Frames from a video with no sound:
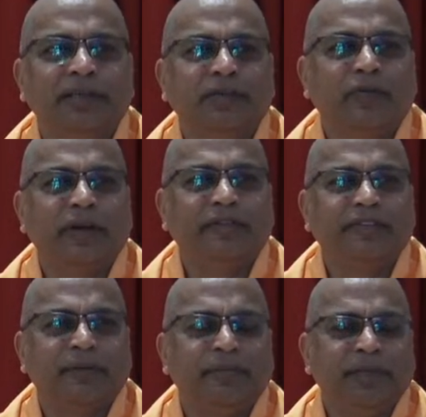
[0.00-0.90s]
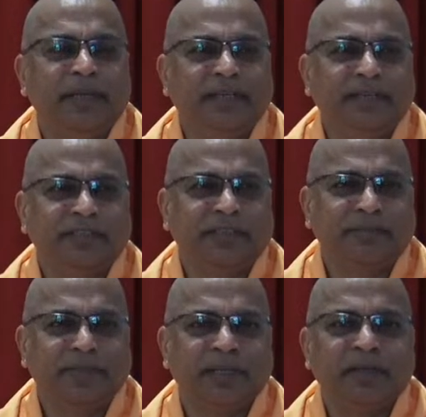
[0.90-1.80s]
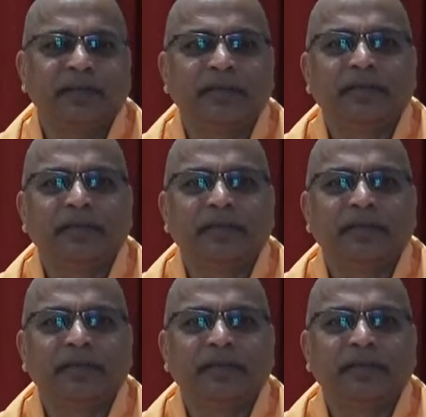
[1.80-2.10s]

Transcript: Waves appear and disappear.